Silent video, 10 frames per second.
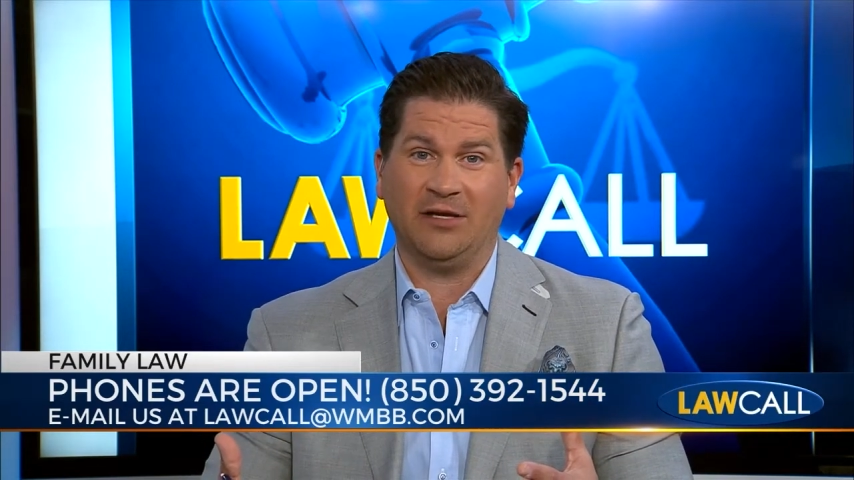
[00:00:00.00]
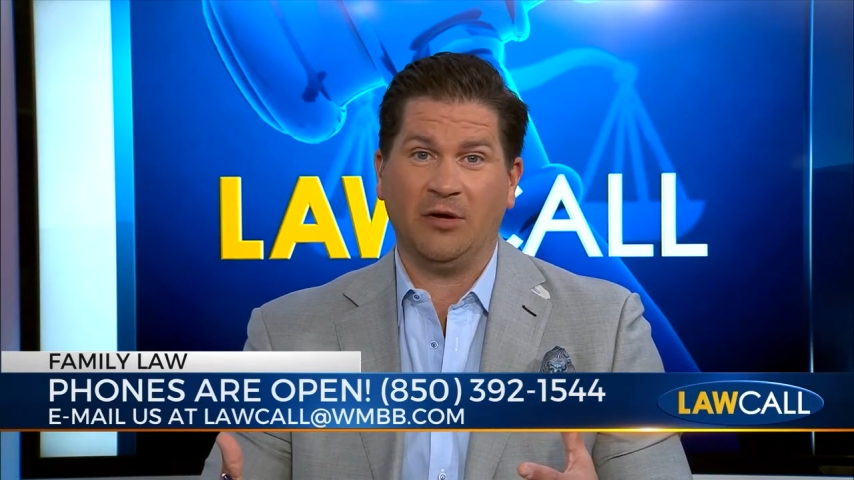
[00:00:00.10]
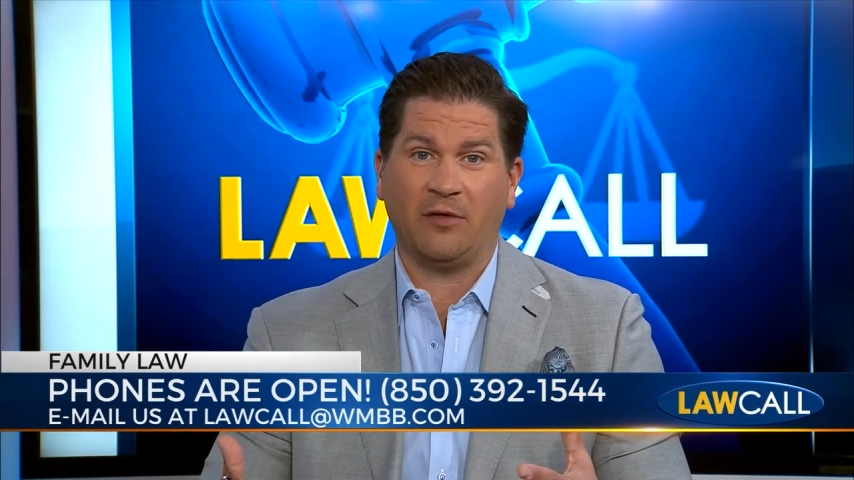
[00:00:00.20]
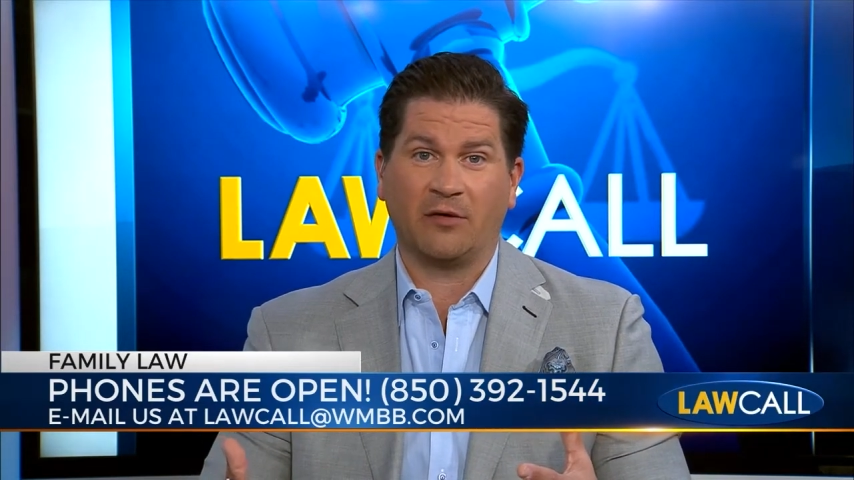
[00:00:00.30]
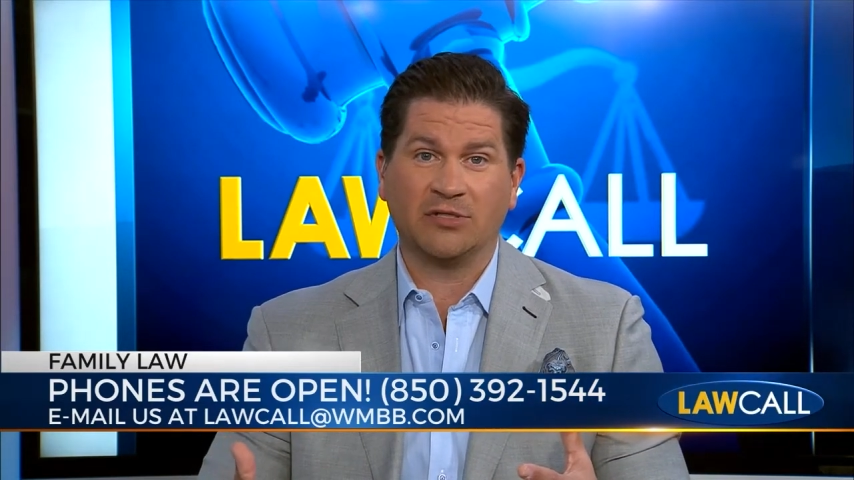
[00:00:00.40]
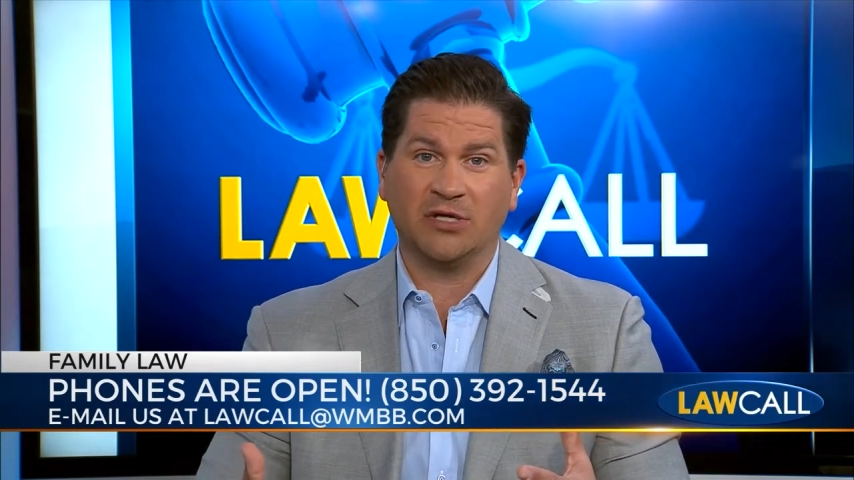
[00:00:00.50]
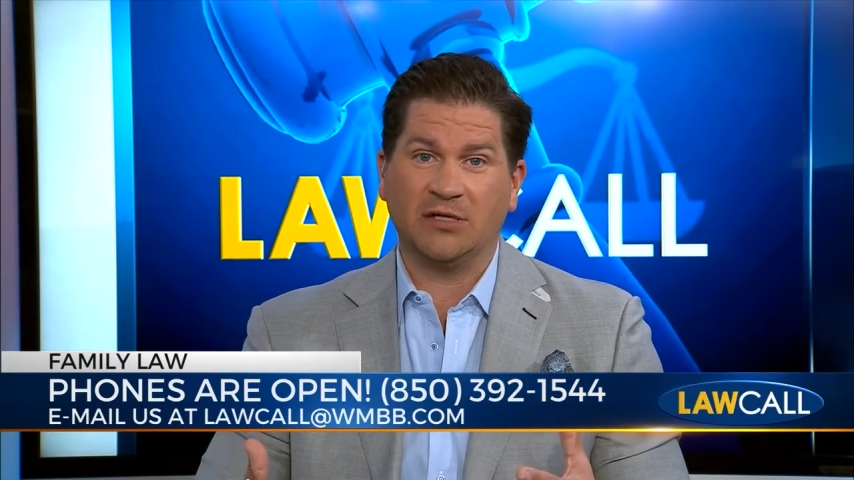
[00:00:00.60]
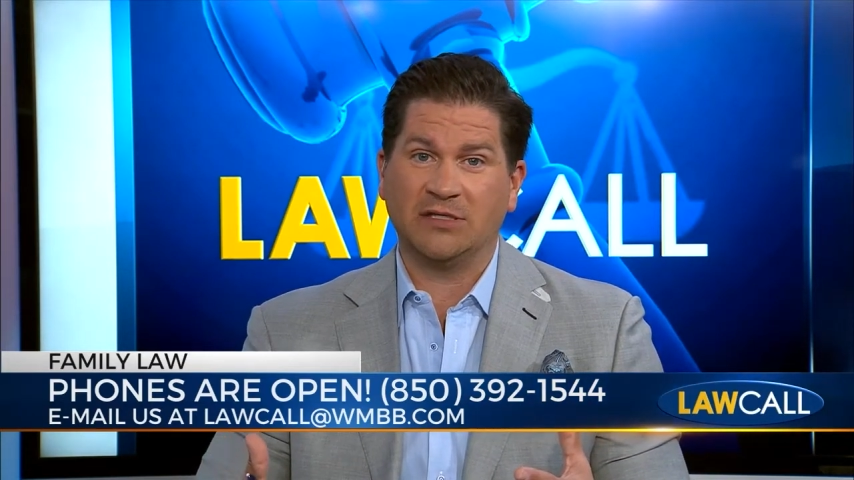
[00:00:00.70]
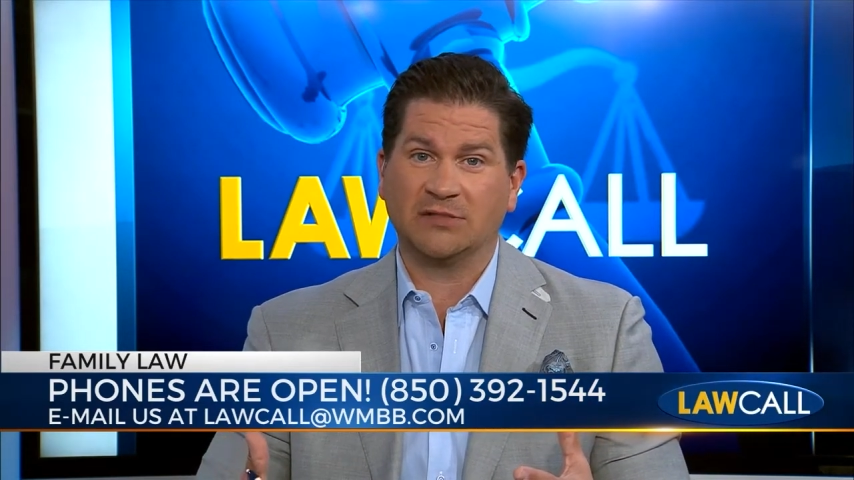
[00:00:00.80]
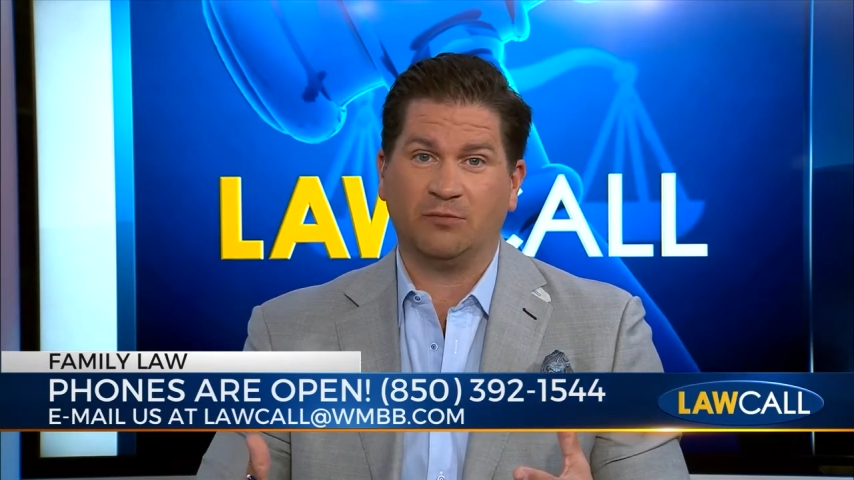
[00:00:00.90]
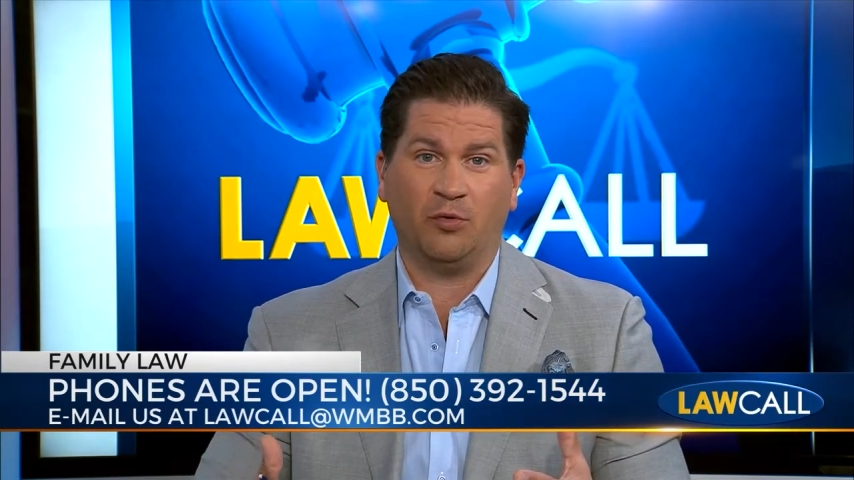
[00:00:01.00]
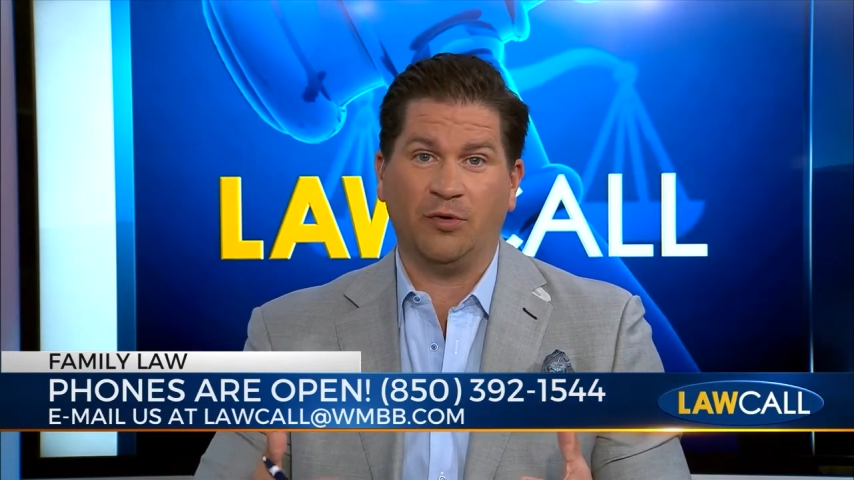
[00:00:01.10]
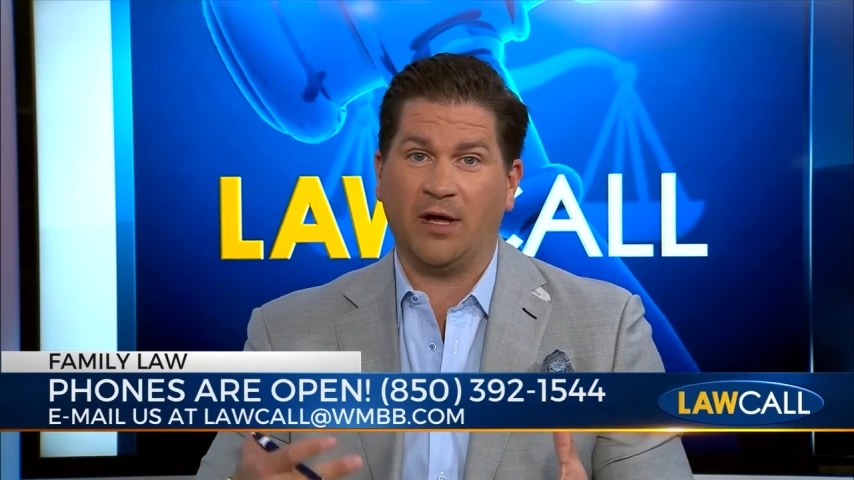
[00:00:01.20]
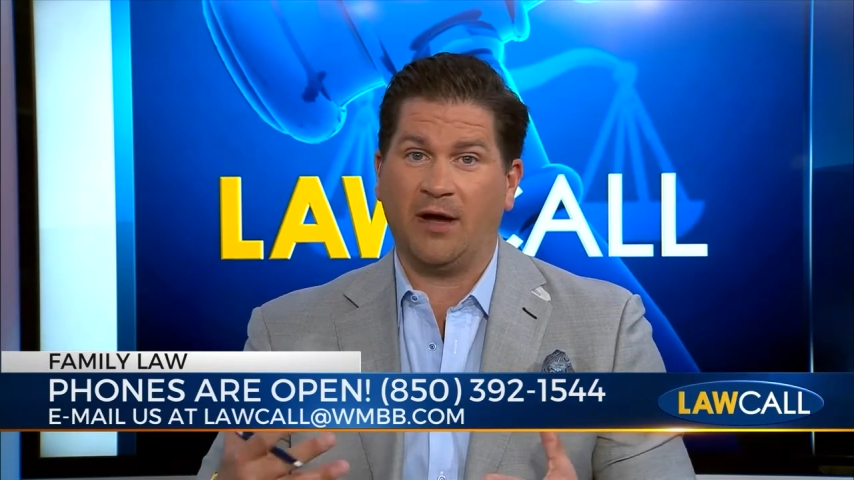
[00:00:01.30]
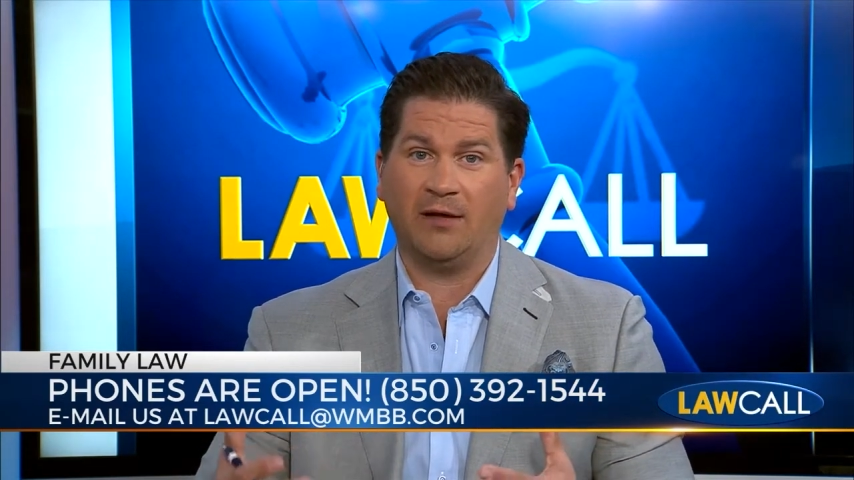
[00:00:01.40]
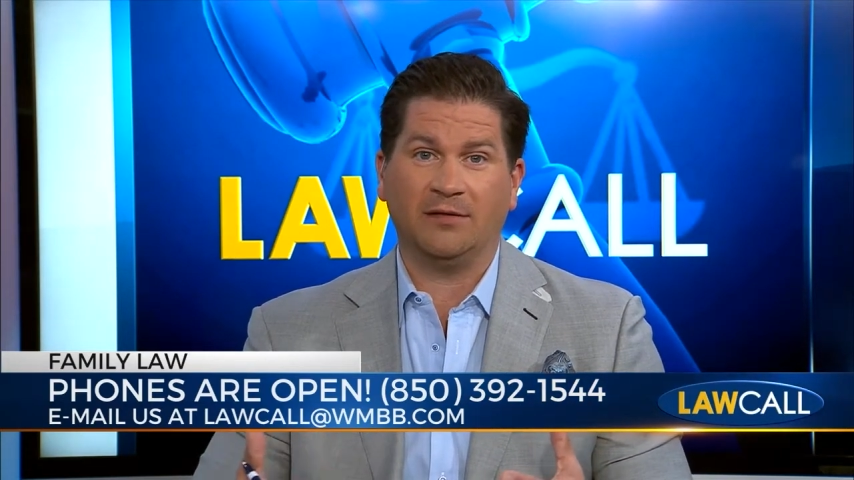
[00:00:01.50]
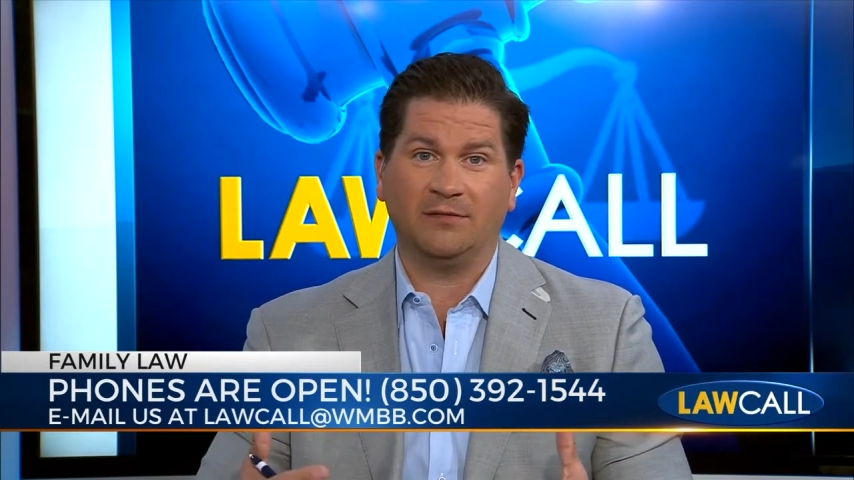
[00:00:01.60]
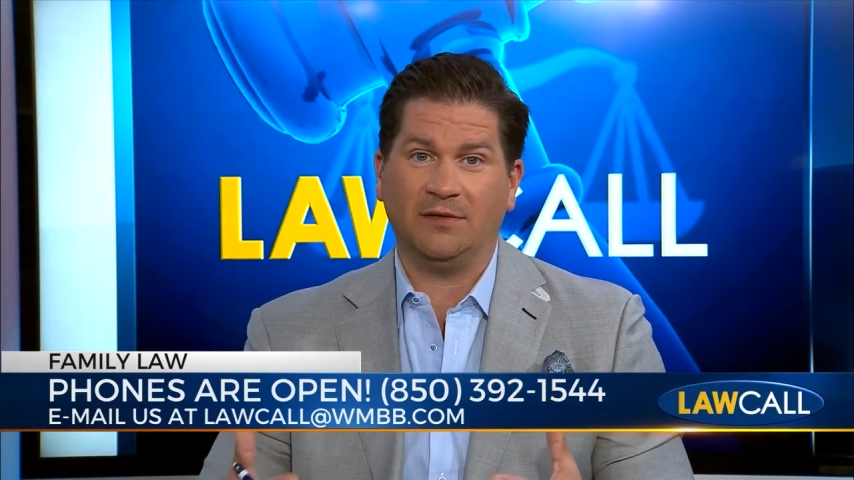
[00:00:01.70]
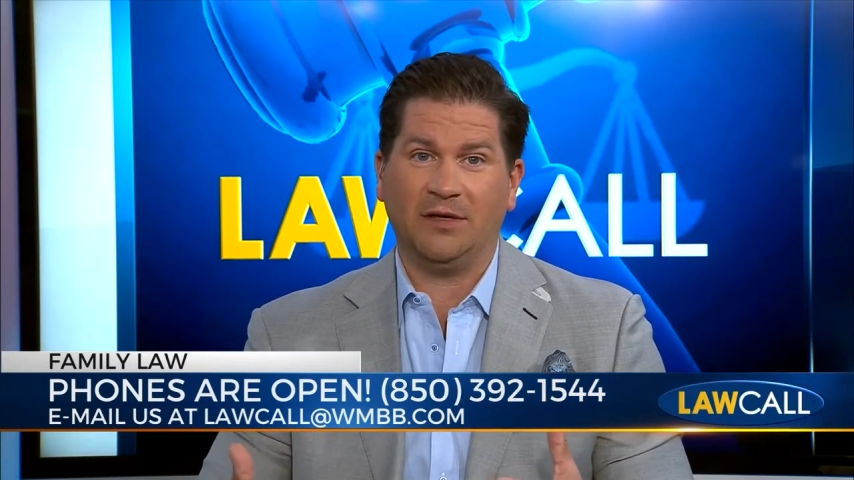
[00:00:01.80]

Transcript: You know, our judges will not, you